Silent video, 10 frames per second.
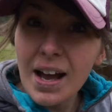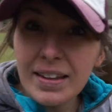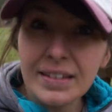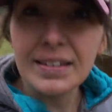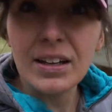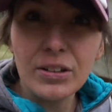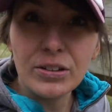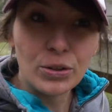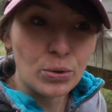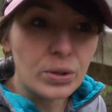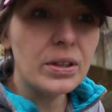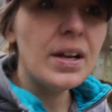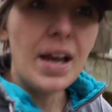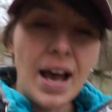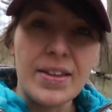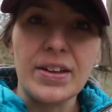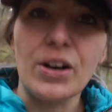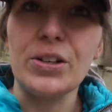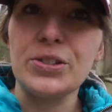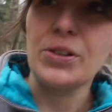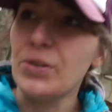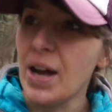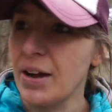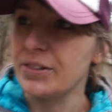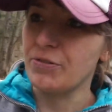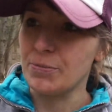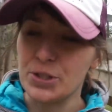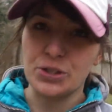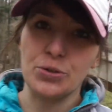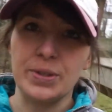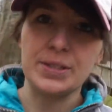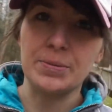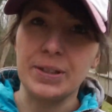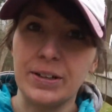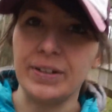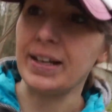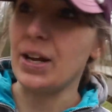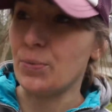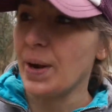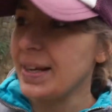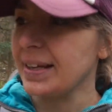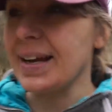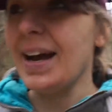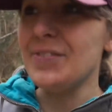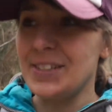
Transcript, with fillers: I think that'll look cool. And then also from just doing some clearing and raking, I've